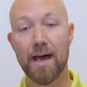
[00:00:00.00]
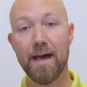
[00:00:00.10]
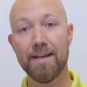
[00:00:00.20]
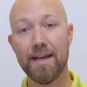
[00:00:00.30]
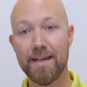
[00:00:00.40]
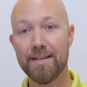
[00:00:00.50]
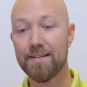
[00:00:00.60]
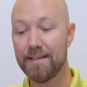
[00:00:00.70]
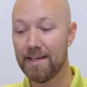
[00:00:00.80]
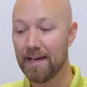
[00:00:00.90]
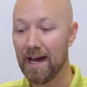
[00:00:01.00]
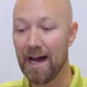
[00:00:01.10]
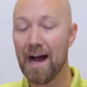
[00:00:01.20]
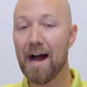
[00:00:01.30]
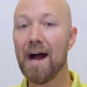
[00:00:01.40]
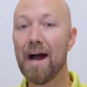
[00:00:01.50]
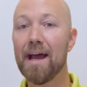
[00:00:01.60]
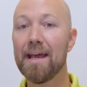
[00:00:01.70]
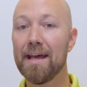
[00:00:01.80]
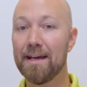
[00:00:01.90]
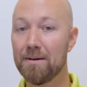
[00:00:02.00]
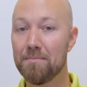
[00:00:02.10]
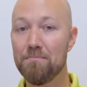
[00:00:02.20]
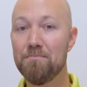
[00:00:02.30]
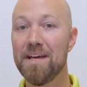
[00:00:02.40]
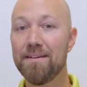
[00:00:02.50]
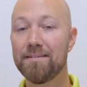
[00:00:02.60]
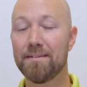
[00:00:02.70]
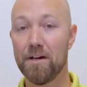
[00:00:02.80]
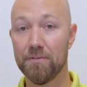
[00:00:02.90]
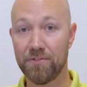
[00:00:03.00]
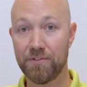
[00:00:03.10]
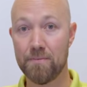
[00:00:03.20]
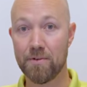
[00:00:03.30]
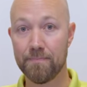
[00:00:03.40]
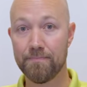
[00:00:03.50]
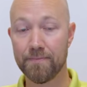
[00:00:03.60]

and in the high midst of summer.